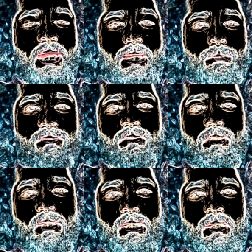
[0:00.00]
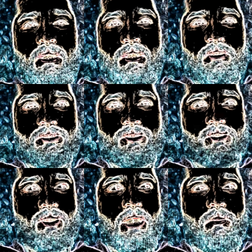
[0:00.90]
app
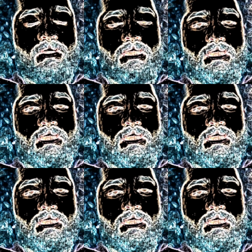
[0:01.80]
to help me